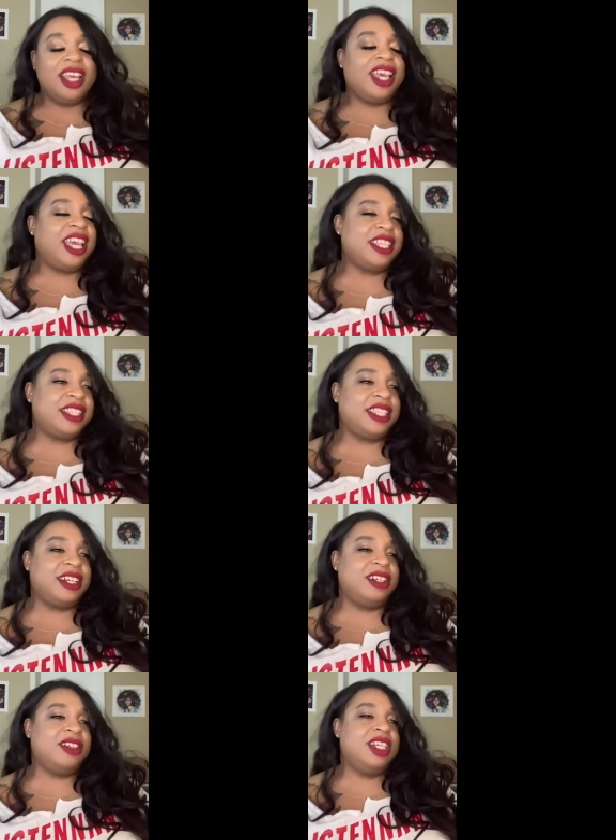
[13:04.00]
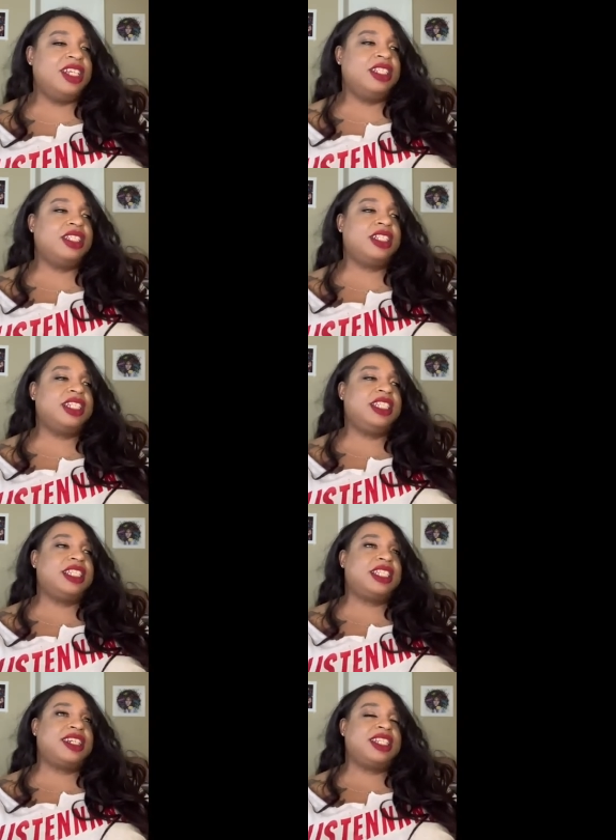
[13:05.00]
And so
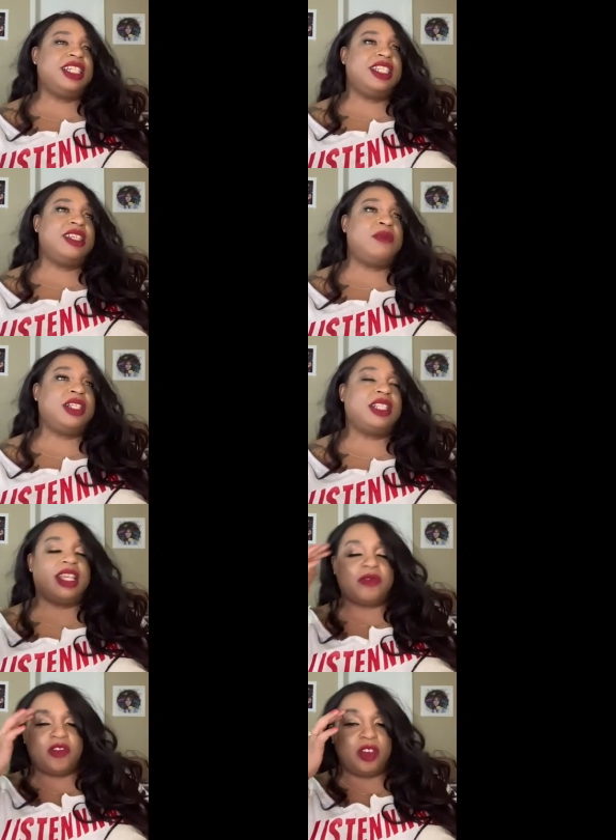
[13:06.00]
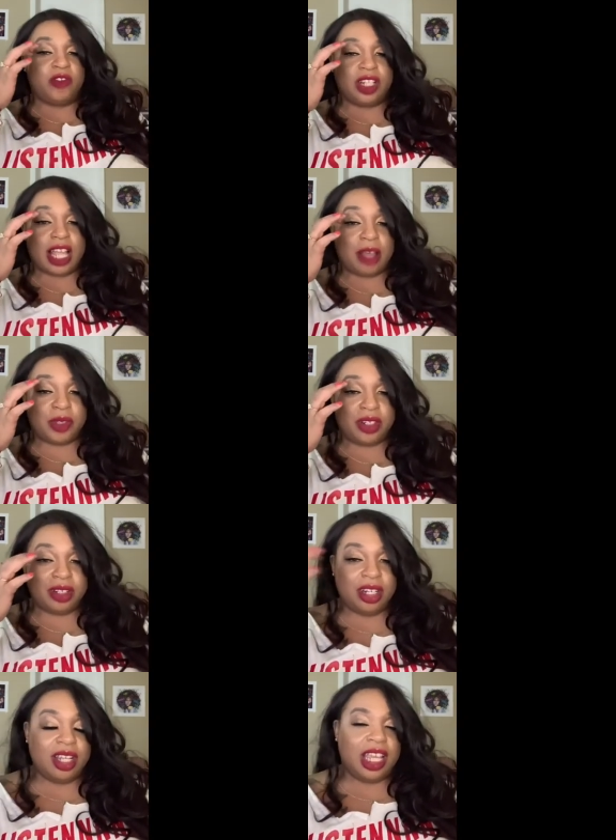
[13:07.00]
Jaleesa starts to eat some of the leftover
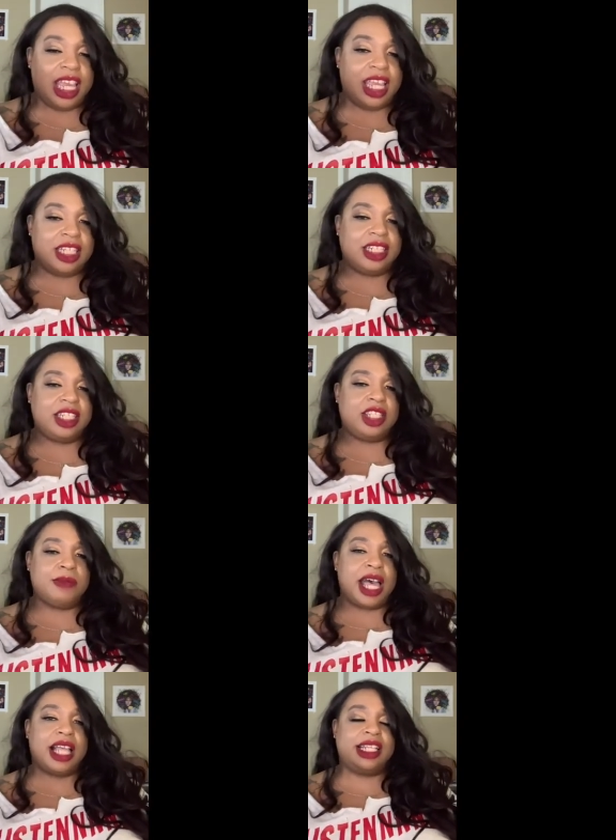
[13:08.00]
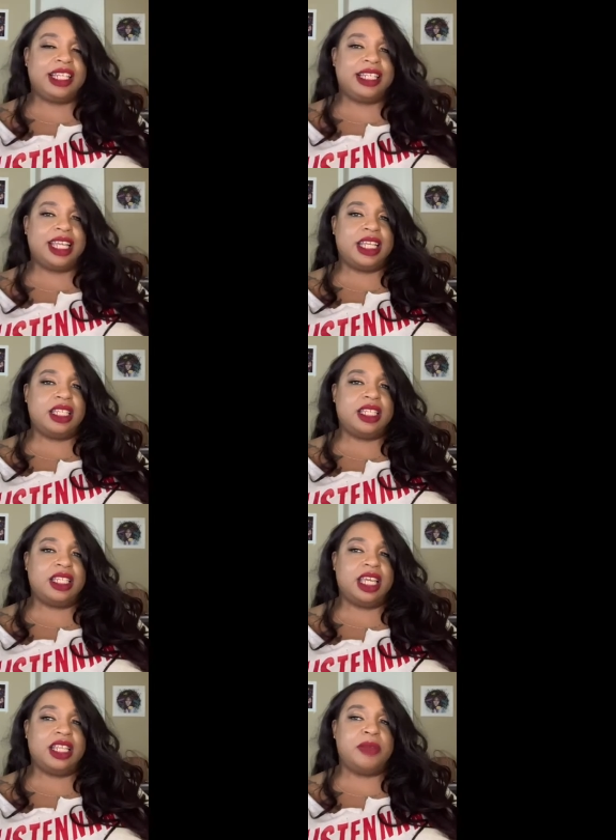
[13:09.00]
lobster and she's smiling and
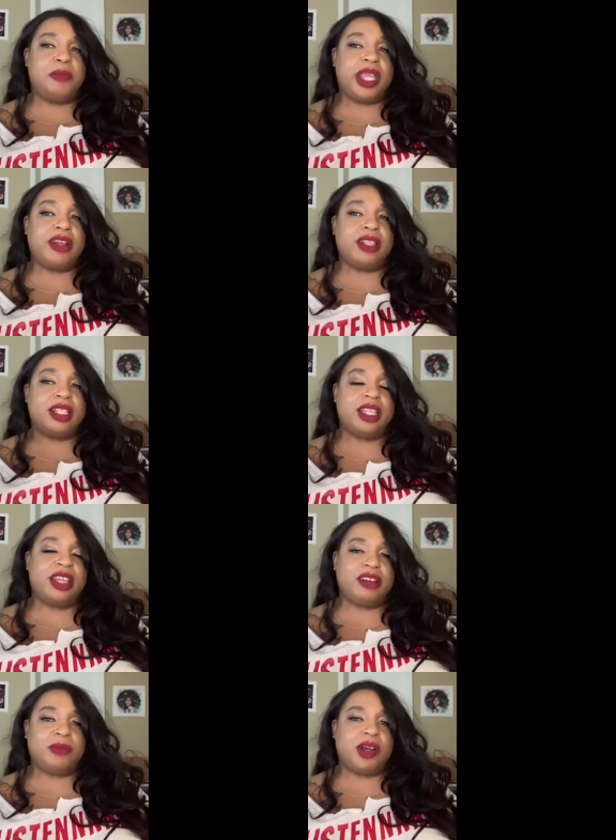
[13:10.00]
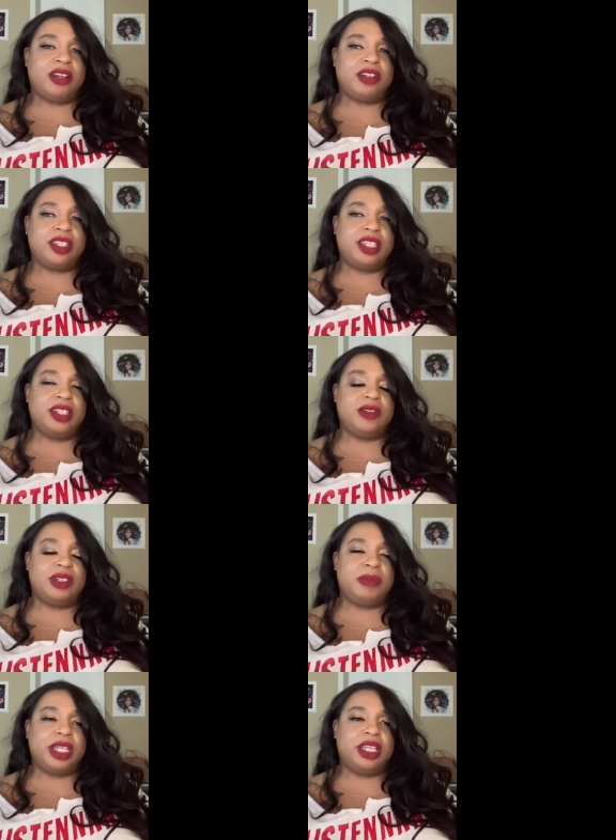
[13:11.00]
dancing. And the bear that Eric bought her is sitting on
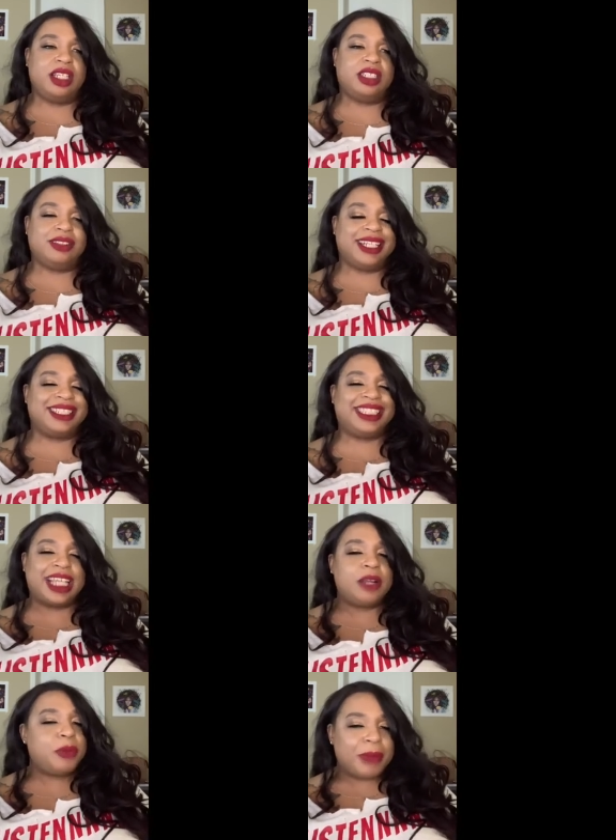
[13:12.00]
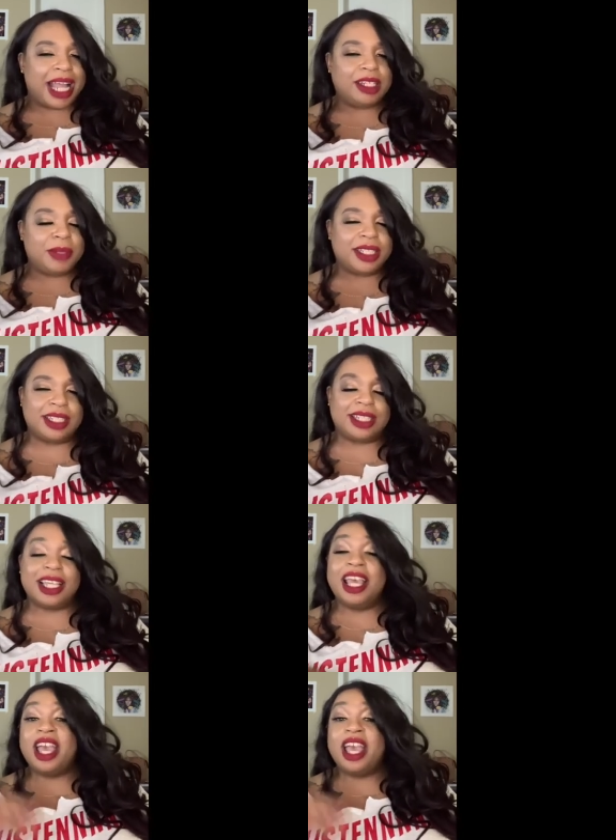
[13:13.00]
the bed. And she's like, shut up and mind your business.